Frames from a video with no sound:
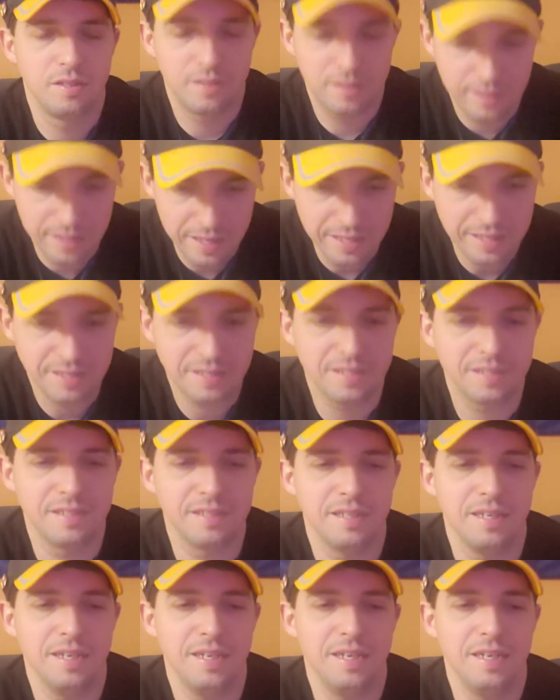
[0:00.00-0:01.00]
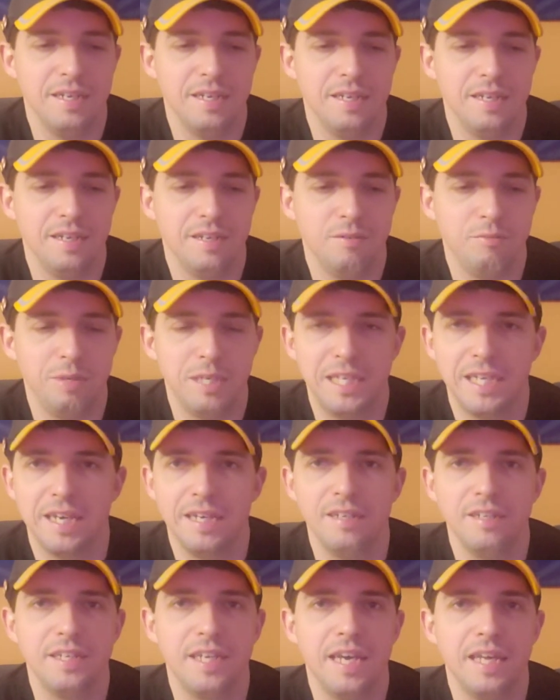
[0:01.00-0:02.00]
This
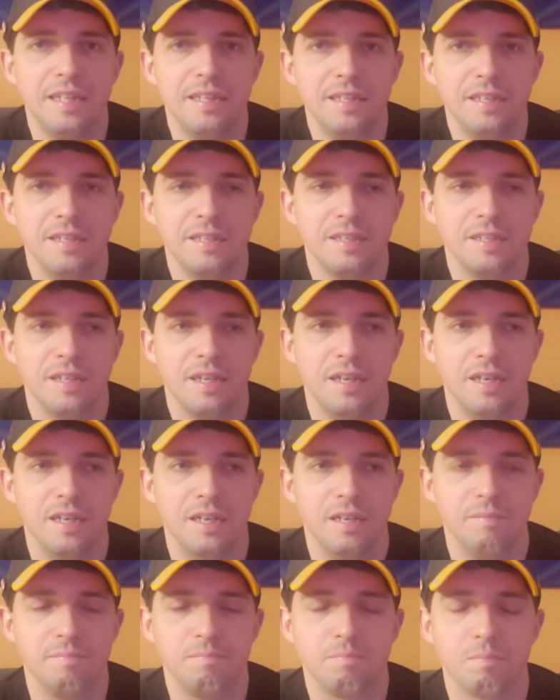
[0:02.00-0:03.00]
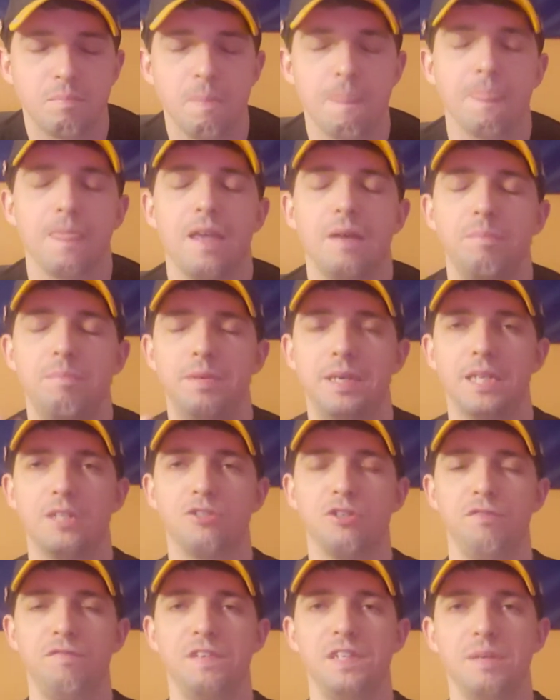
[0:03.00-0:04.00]
weekend again,
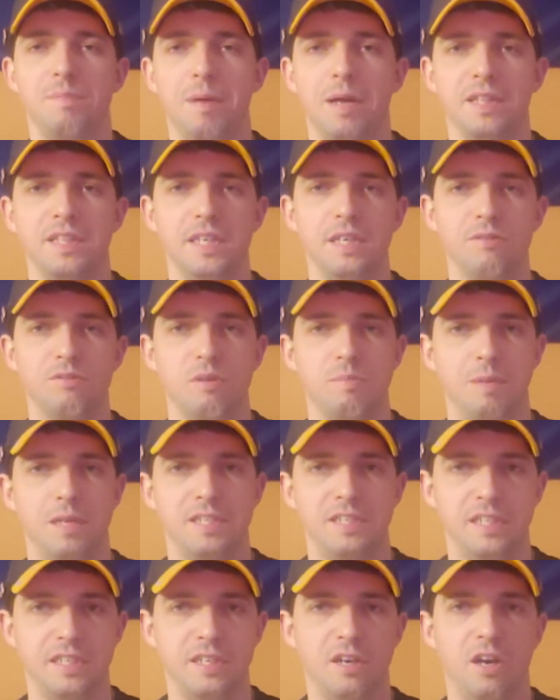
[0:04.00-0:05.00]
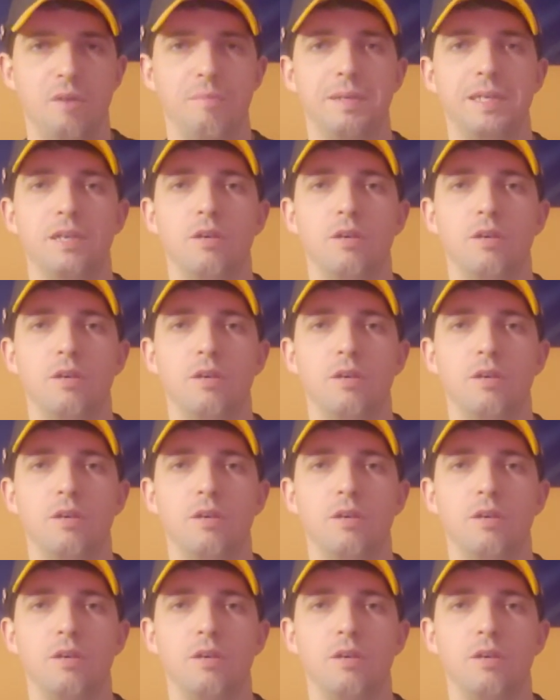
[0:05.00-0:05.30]
Pietro Fittipaldi replacing Romain